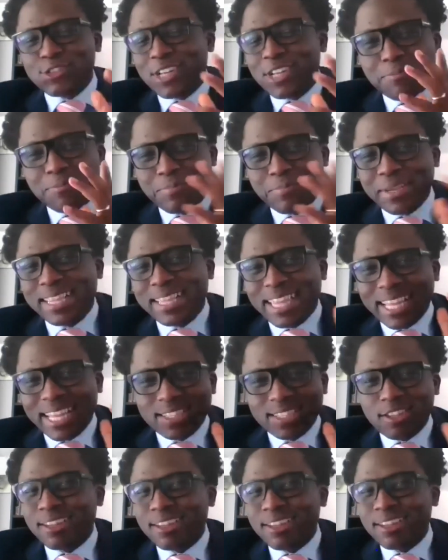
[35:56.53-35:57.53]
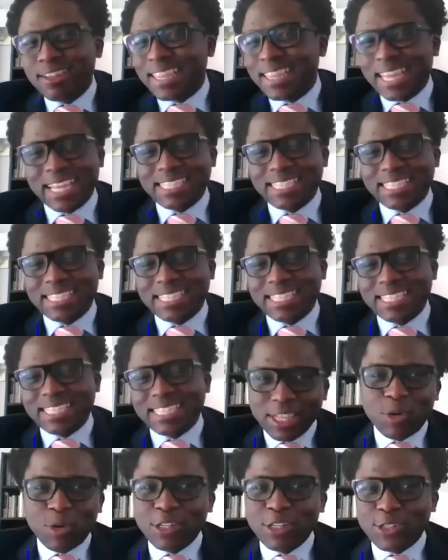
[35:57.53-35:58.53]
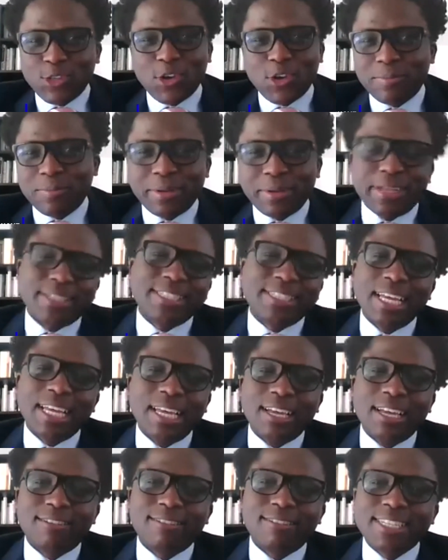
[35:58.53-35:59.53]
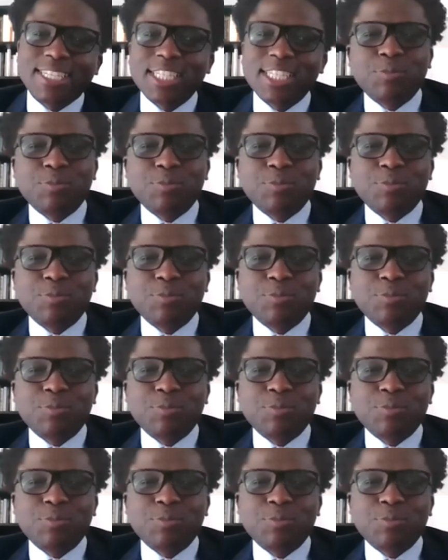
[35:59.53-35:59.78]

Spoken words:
been there, done that. Everything you want to talk about. Right? She's